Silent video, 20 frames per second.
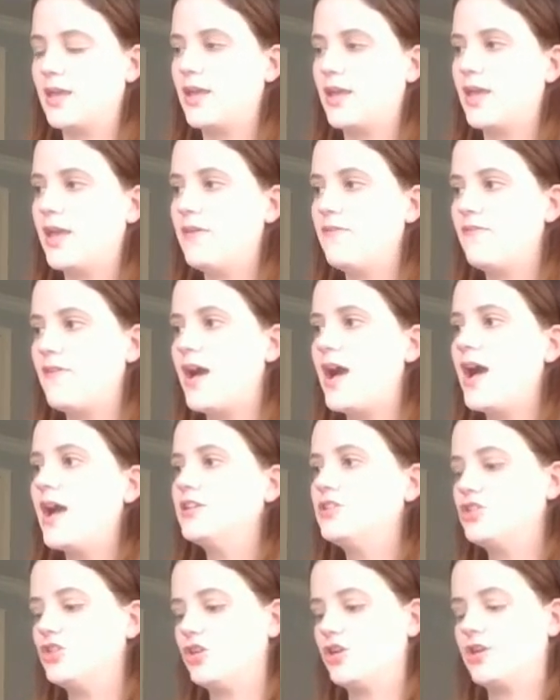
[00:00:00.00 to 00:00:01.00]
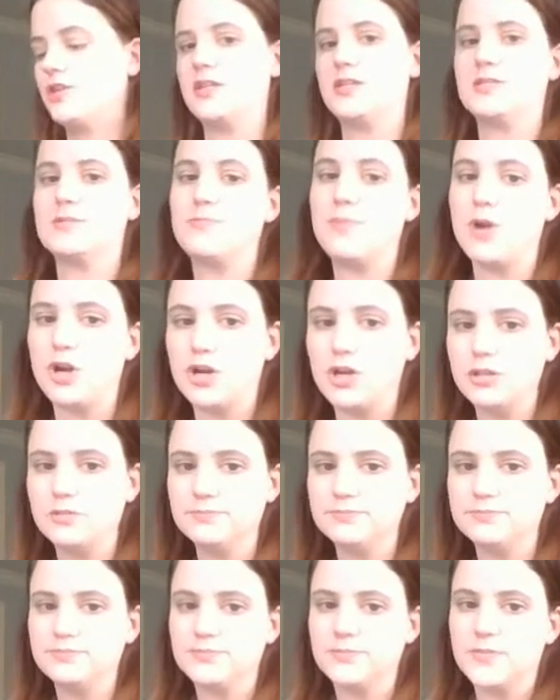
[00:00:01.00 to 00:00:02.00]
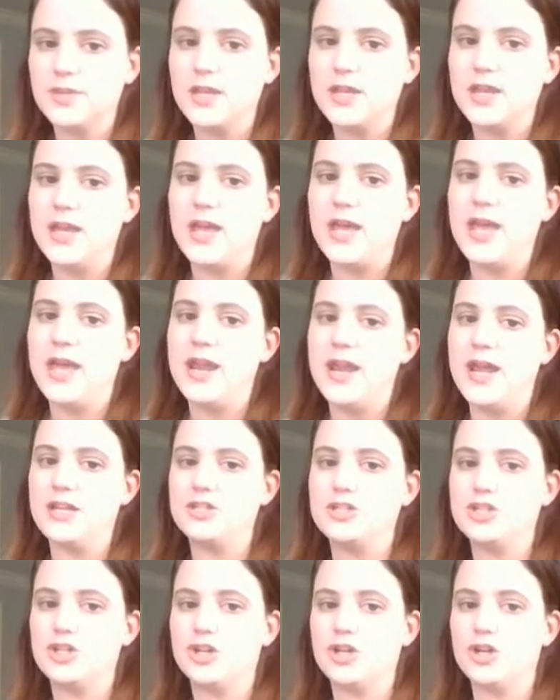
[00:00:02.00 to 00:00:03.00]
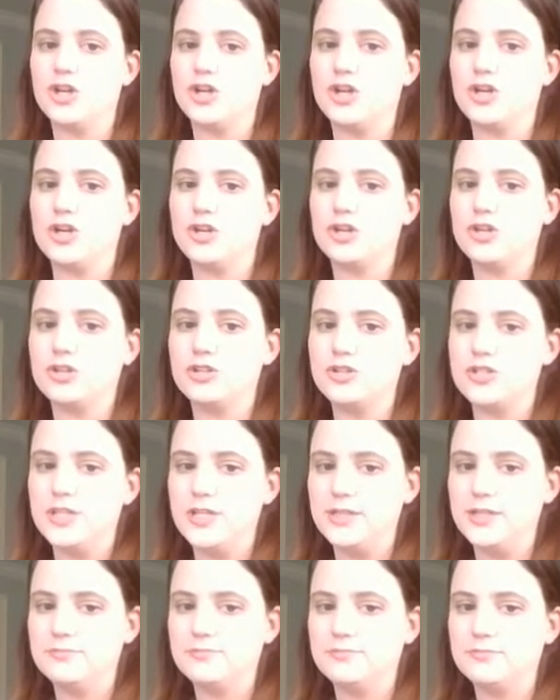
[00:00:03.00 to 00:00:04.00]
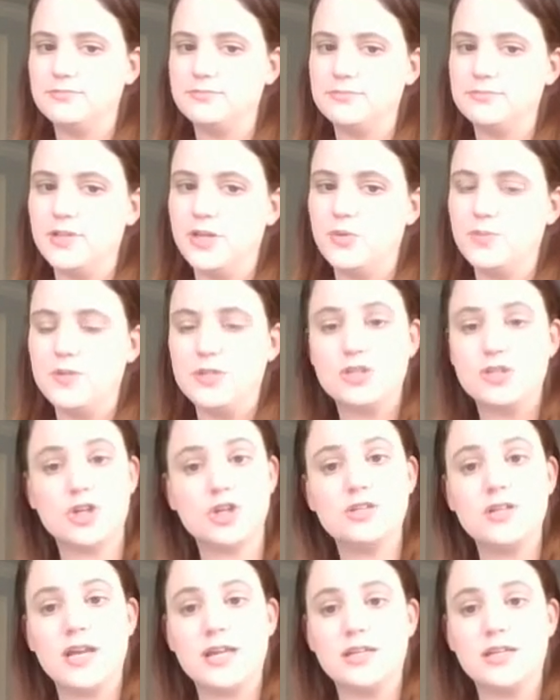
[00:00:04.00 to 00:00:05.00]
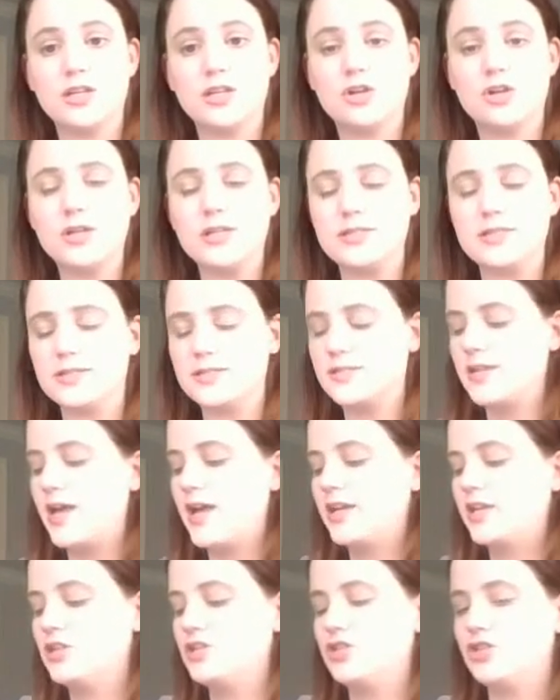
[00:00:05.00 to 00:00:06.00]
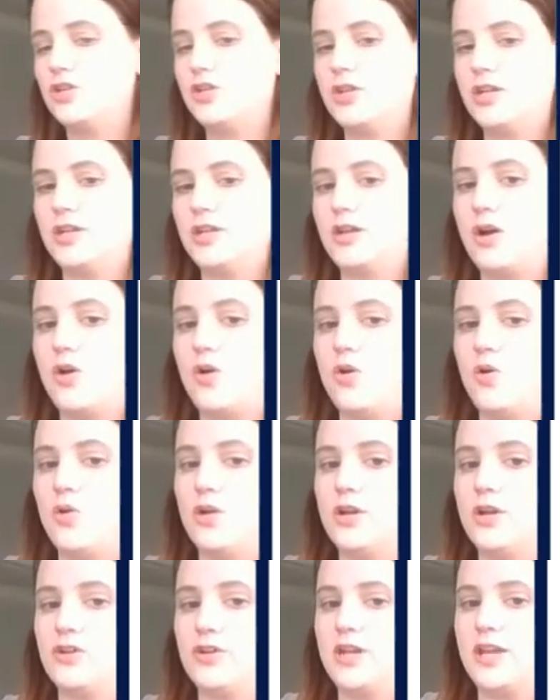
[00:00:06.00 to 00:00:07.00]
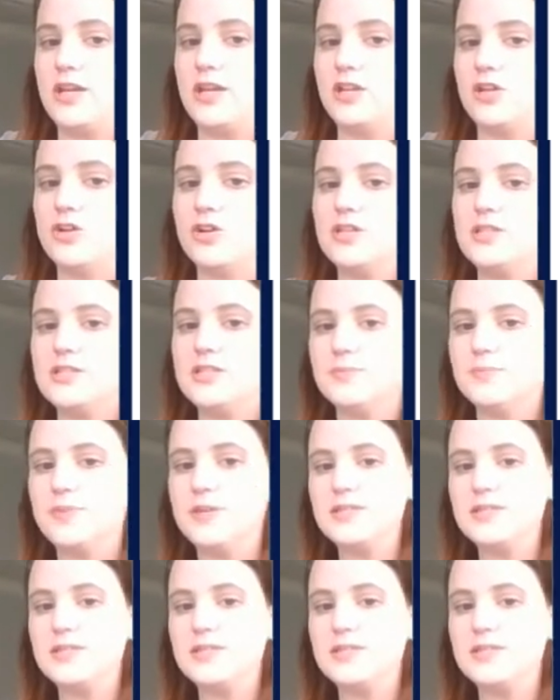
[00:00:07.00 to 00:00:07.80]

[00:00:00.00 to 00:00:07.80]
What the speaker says: If I took this marker and I turned it, it would be turned 90 degrees. I can turn it a whole 180 degrees, but